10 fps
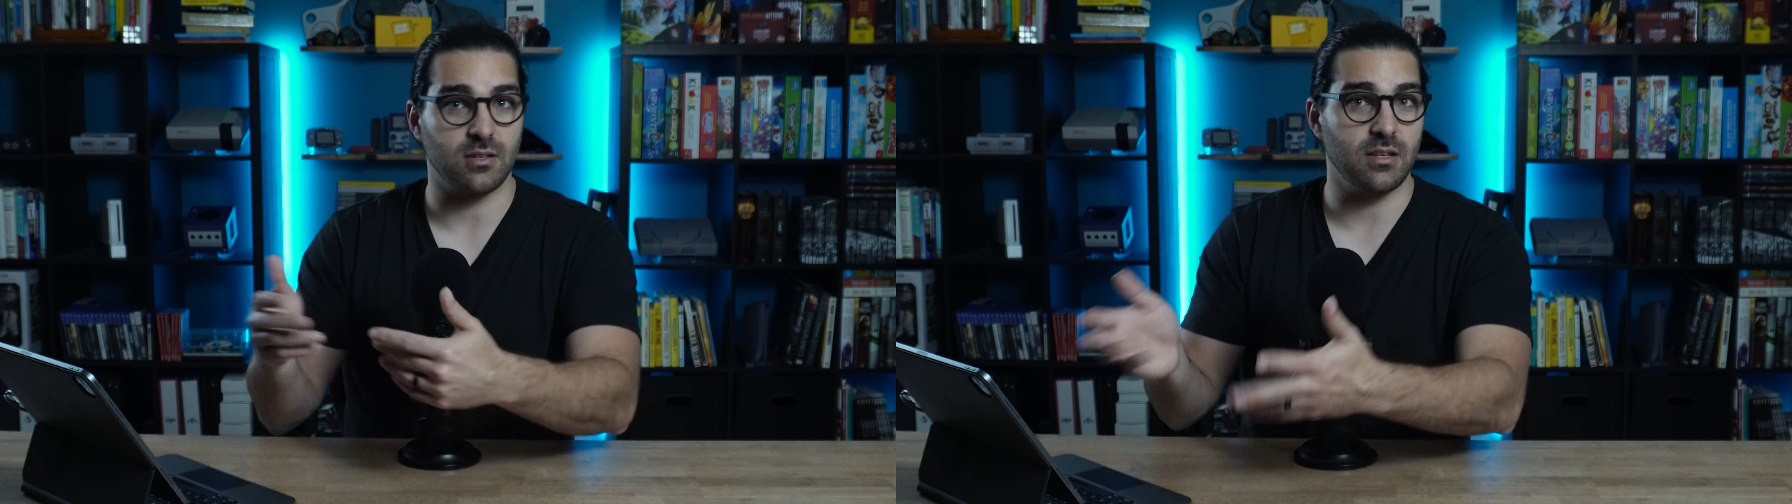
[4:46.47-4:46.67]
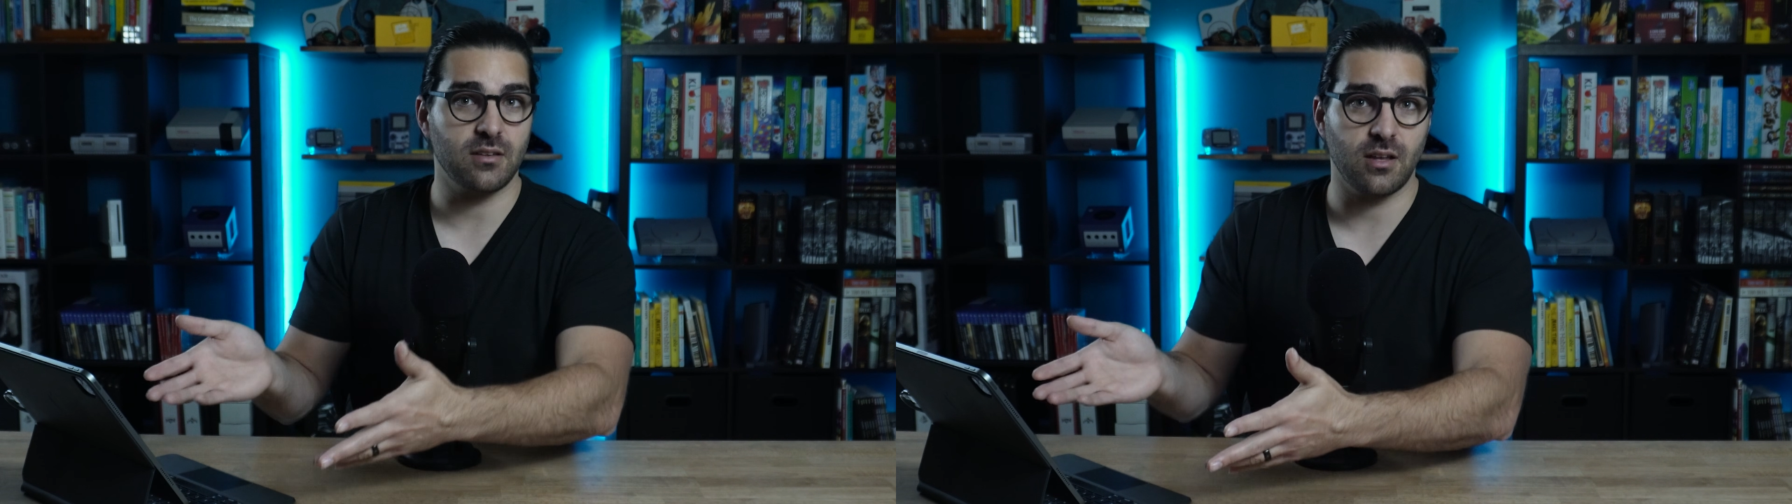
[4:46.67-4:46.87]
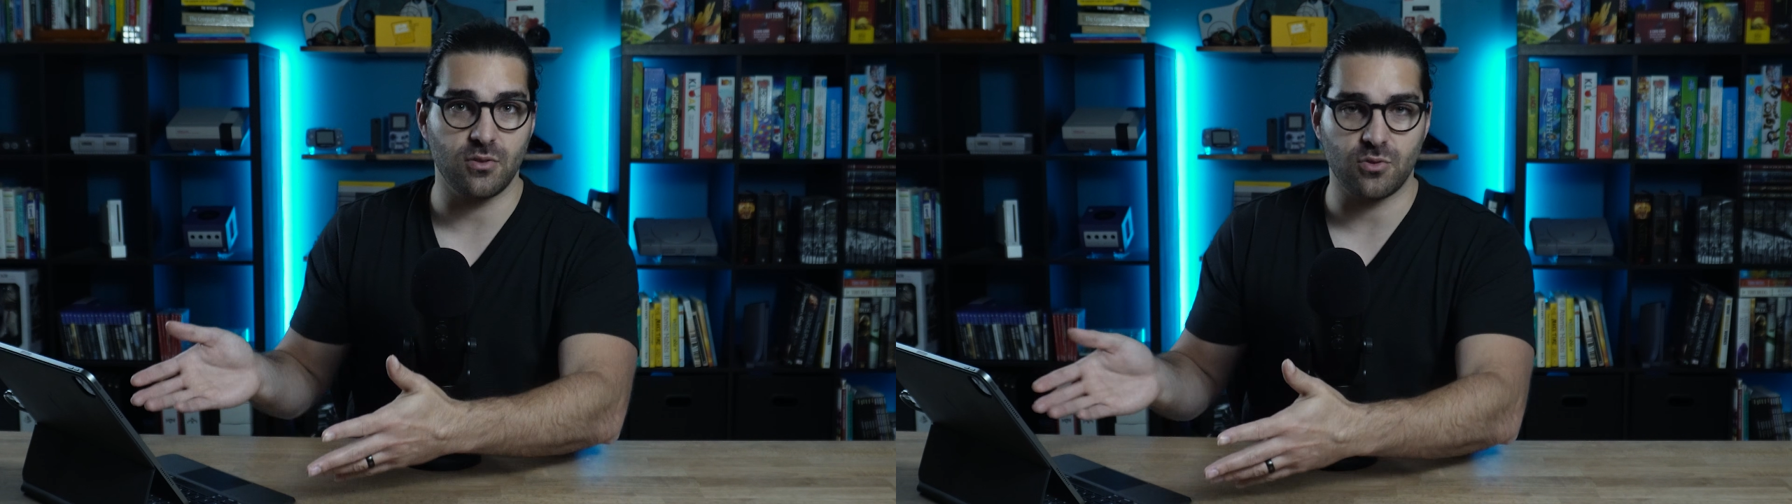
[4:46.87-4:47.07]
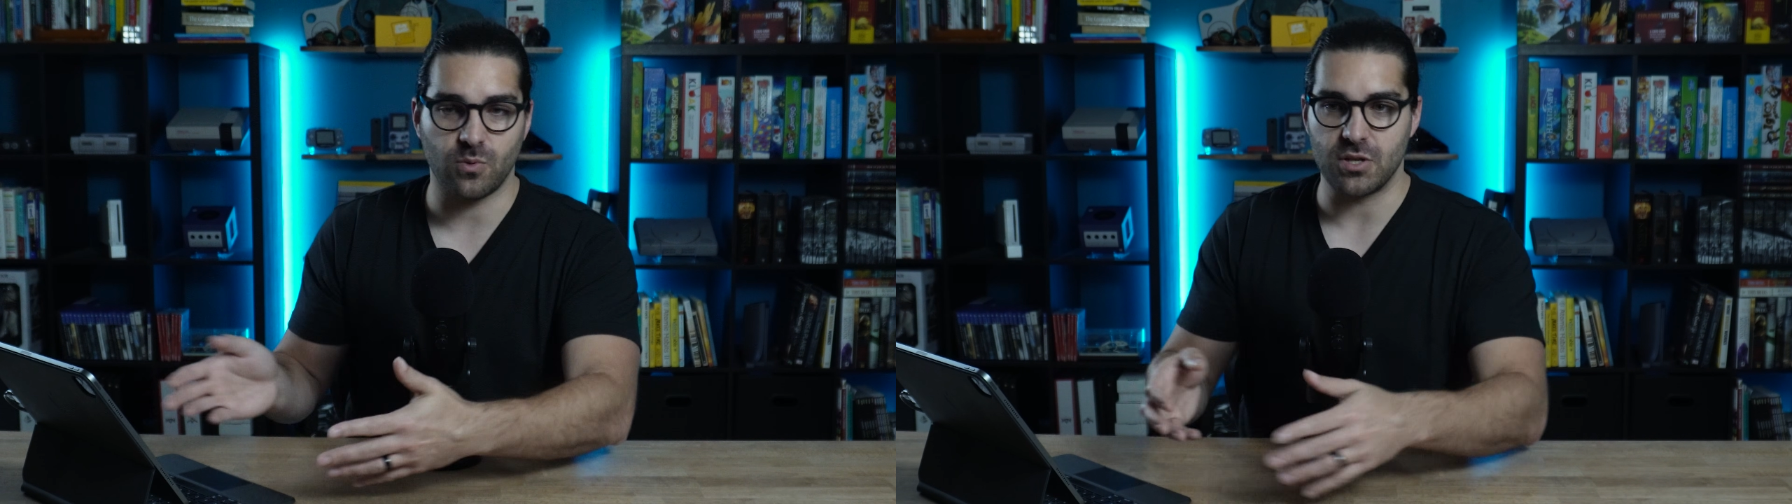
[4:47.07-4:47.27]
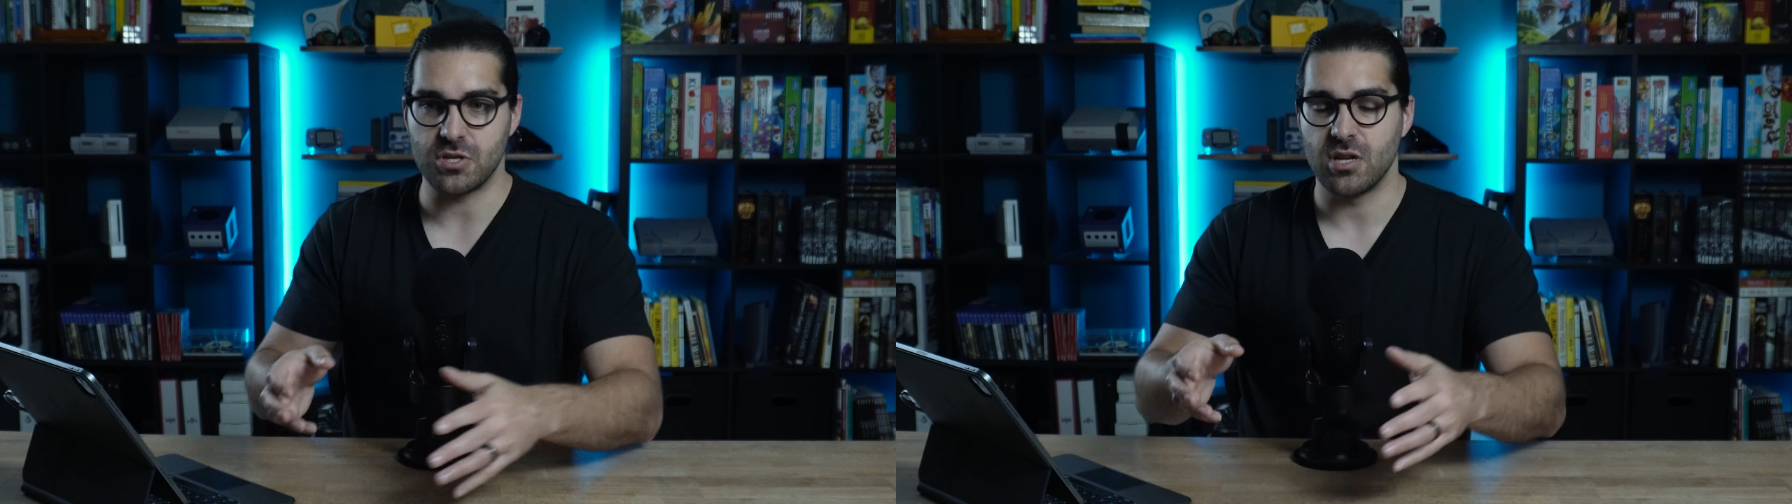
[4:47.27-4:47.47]
a Nintendo
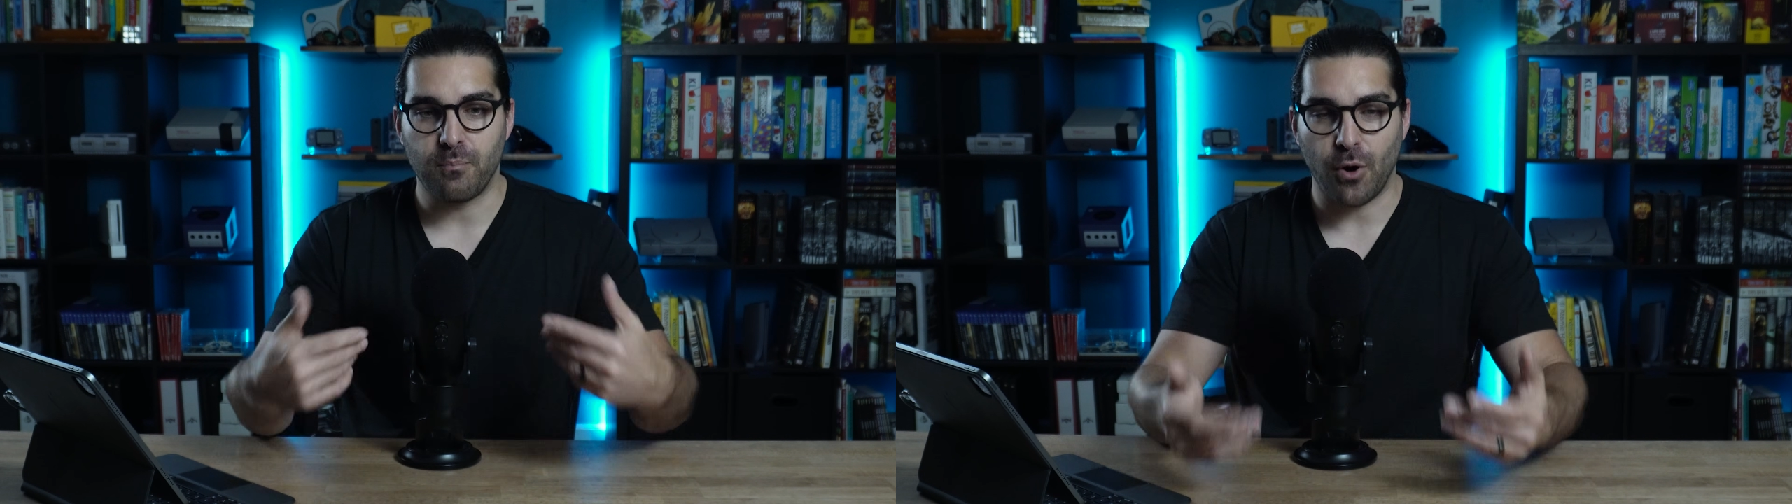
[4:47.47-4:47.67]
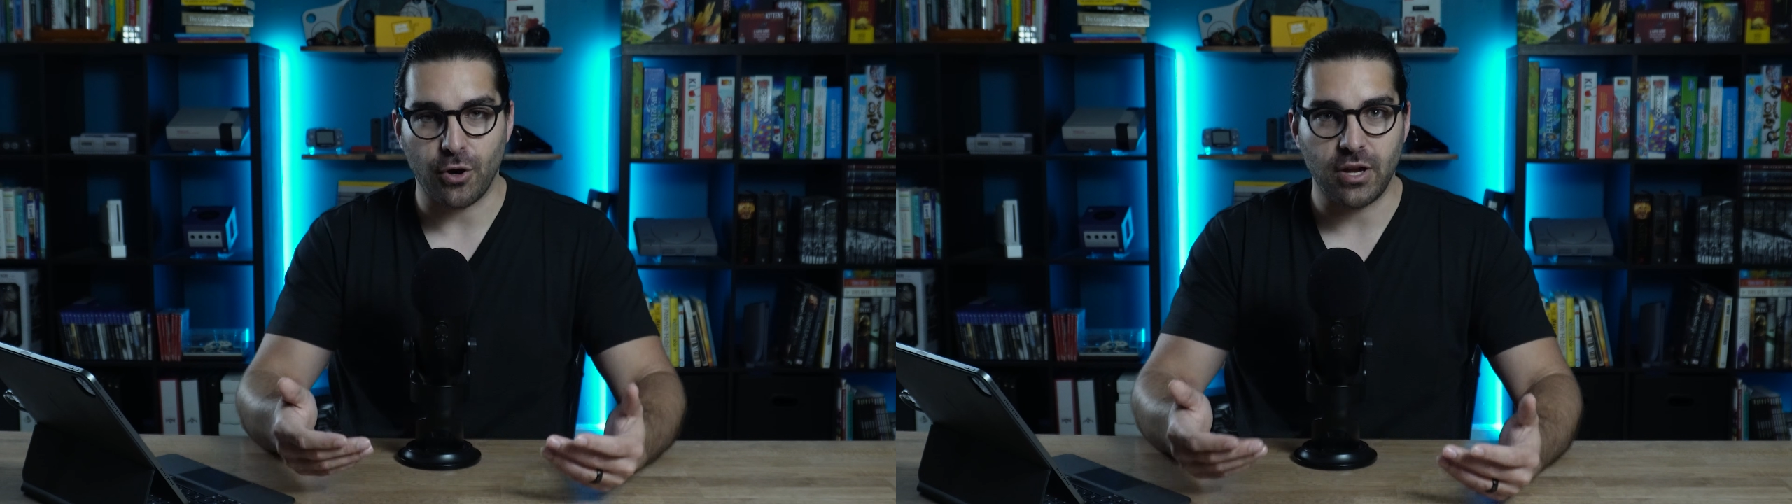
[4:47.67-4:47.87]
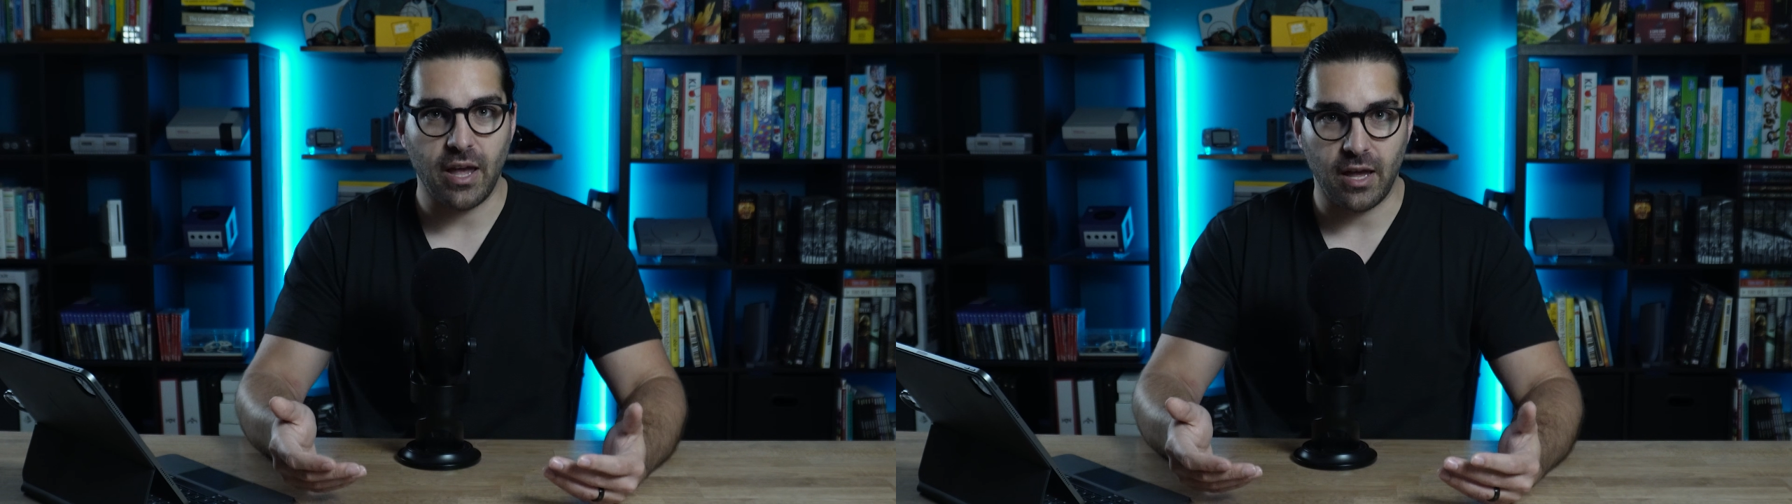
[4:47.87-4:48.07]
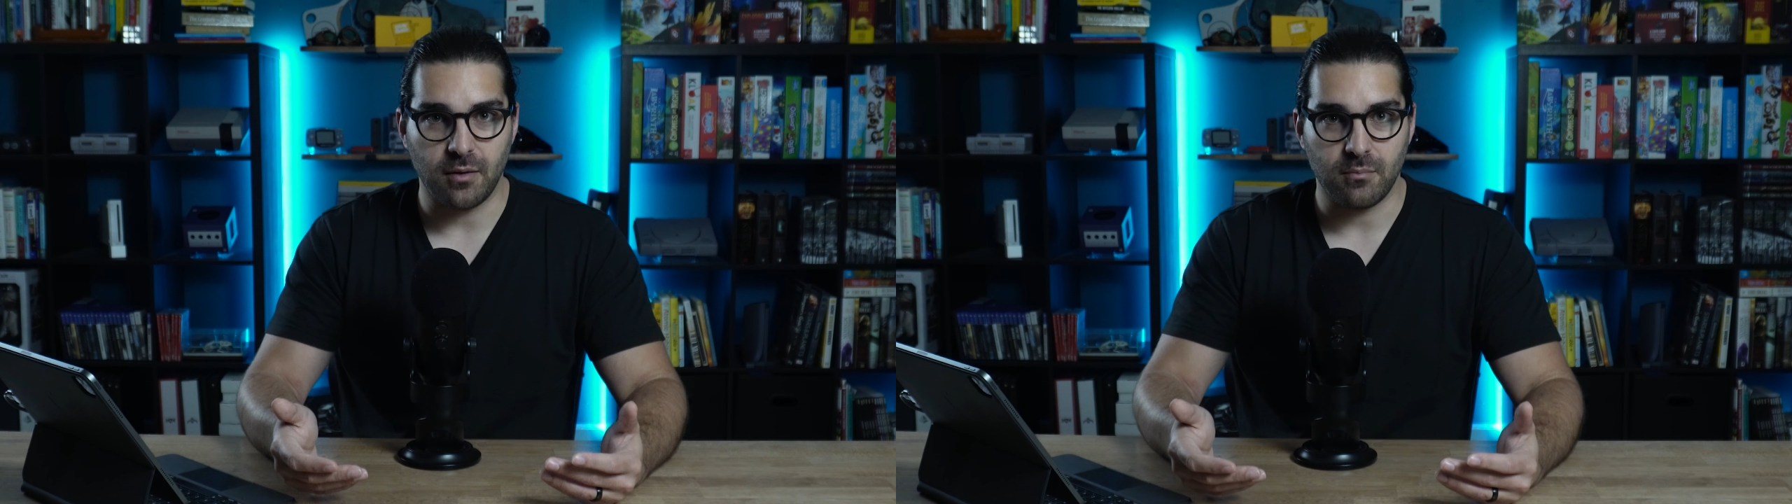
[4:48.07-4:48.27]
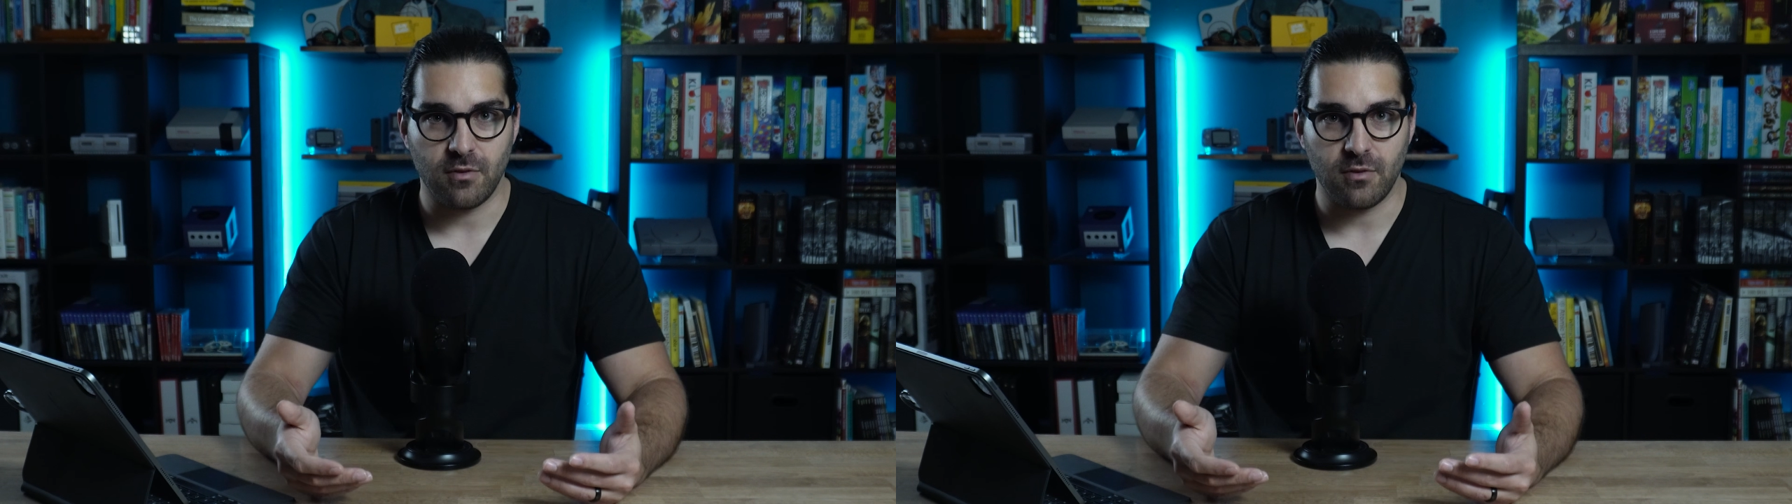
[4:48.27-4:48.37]
Switch per game